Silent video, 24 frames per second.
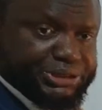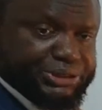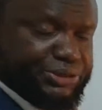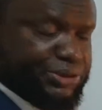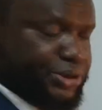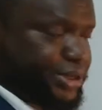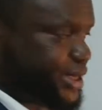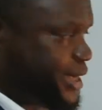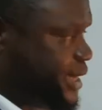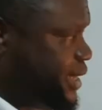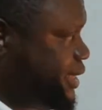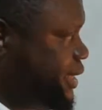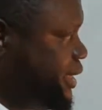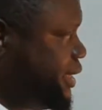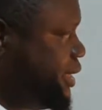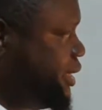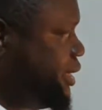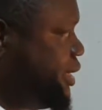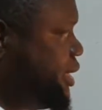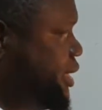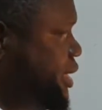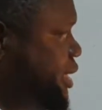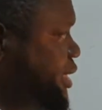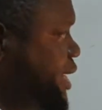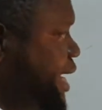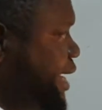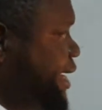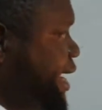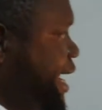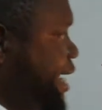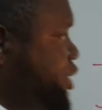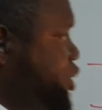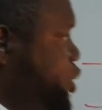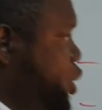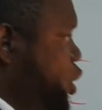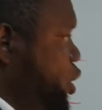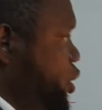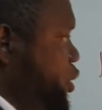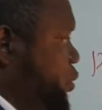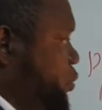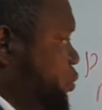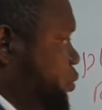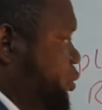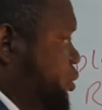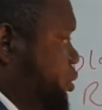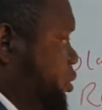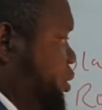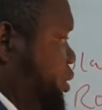Okay, like I told
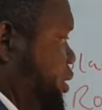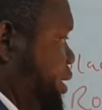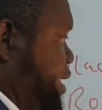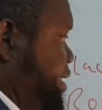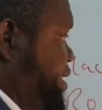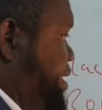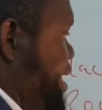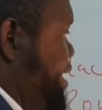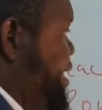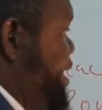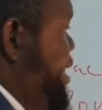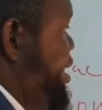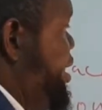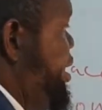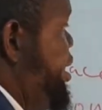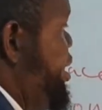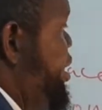you, they said